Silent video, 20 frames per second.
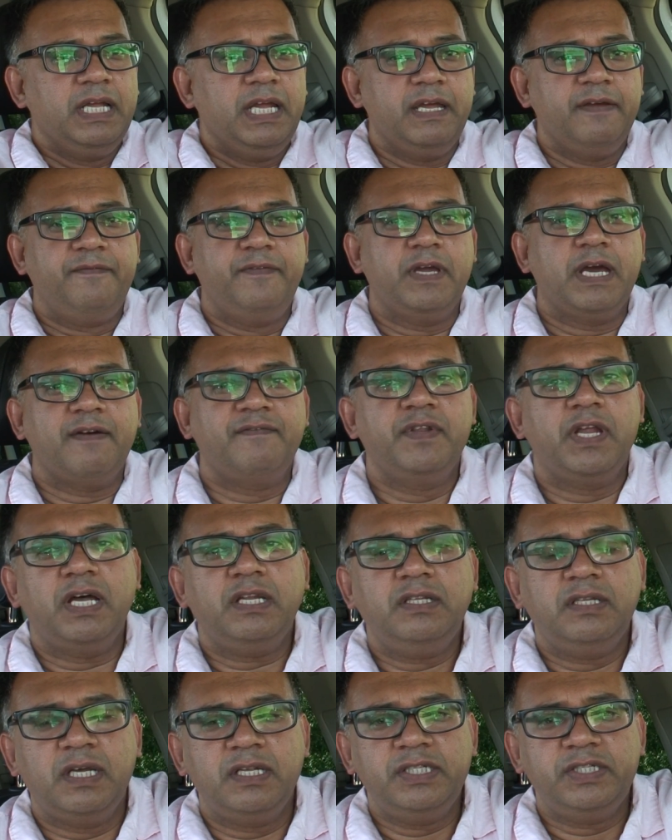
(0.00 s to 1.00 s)
If you have
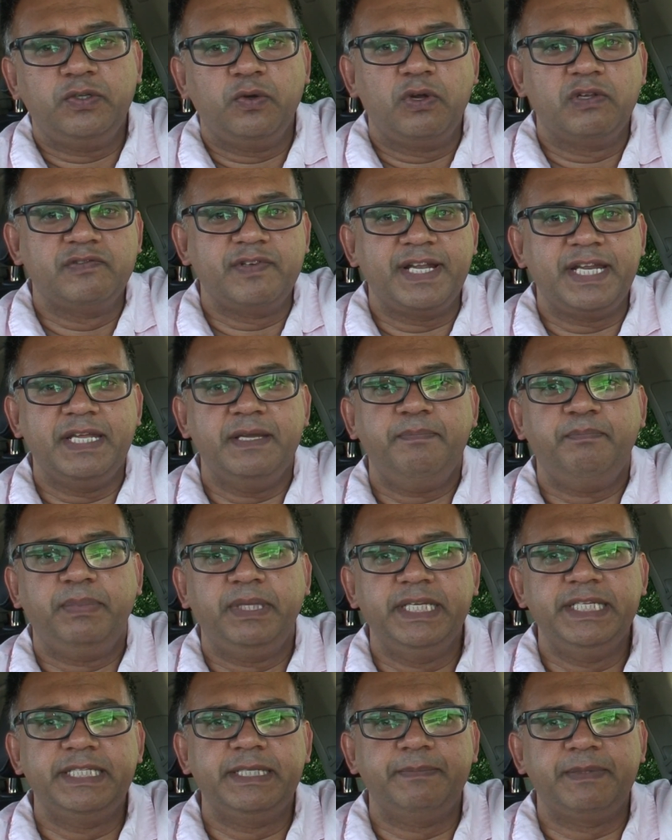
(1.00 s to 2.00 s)
not done so already,
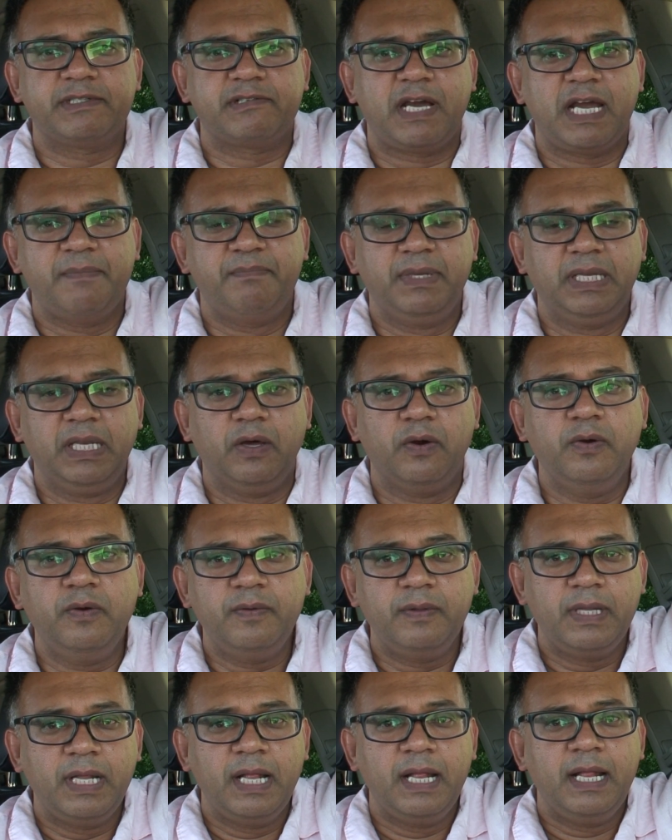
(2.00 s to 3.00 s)
please subscribe below
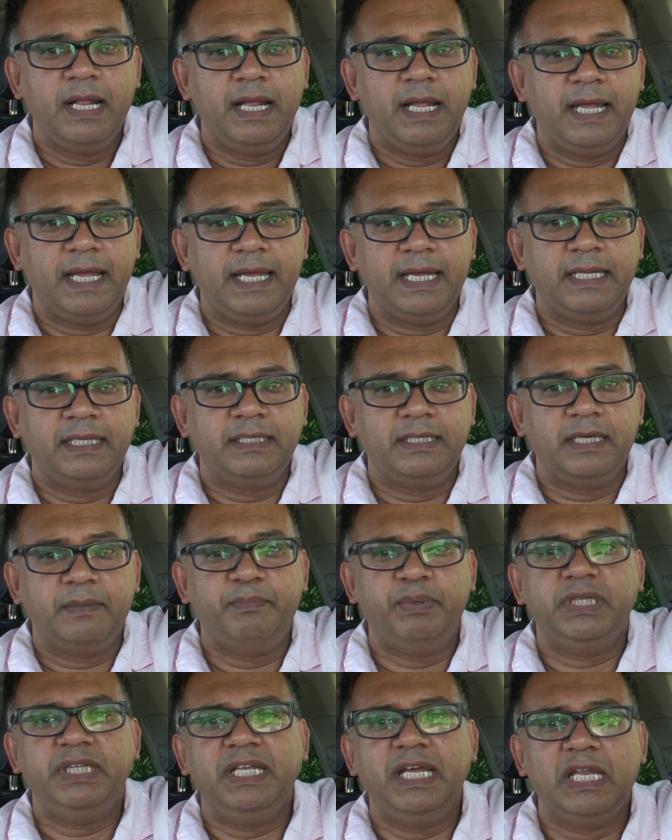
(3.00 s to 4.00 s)
and
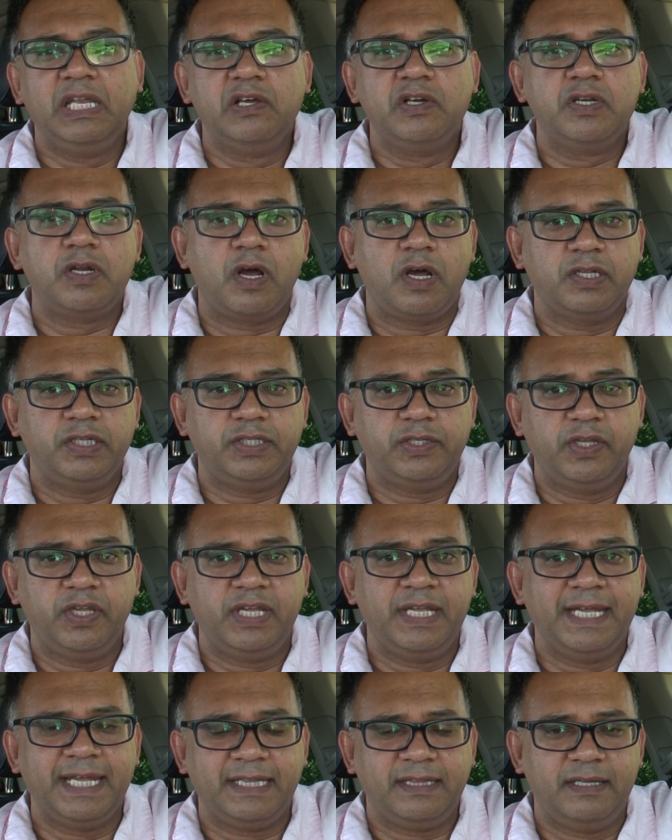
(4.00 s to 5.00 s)
put the alert on so you
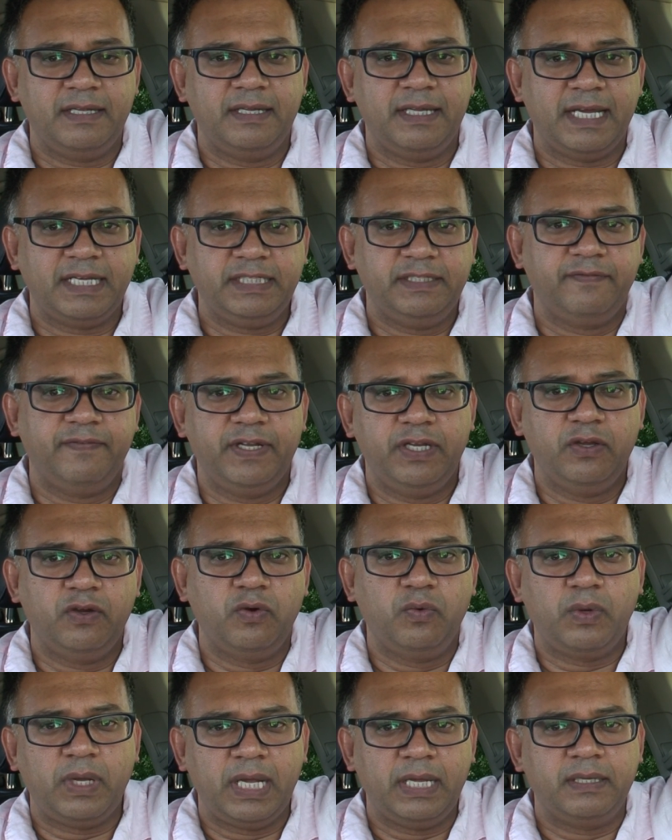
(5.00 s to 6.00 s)
can get the next
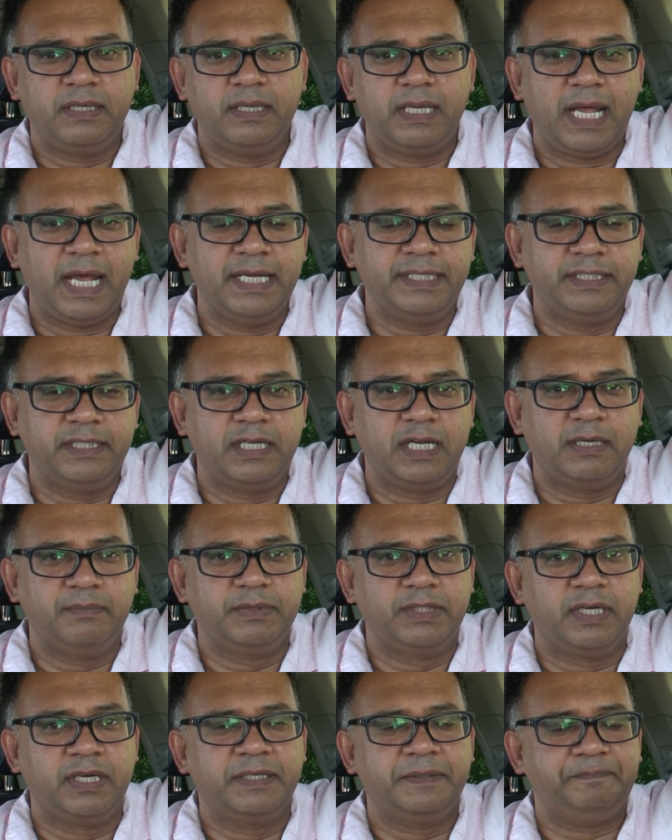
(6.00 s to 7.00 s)
video as it
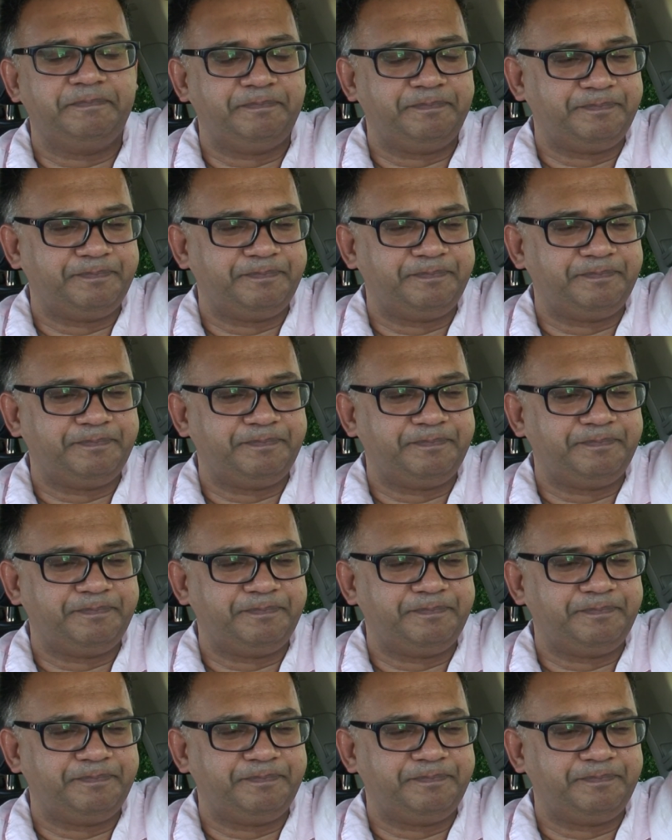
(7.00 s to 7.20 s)
comes on.